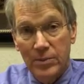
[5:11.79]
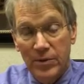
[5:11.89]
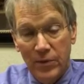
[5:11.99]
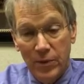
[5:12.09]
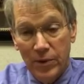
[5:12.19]

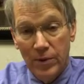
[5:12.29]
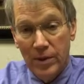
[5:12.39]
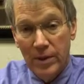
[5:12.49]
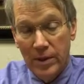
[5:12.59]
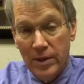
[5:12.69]
before you're
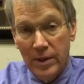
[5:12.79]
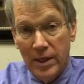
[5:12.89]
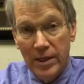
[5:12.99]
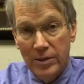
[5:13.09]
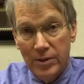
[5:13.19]
in an
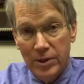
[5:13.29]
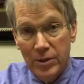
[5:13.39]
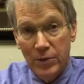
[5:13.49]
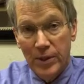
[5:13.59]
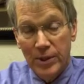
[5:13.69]
ideal
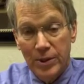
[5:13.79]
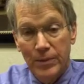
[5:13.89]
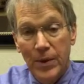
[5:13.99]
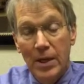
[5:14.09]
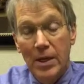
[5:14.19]
situation.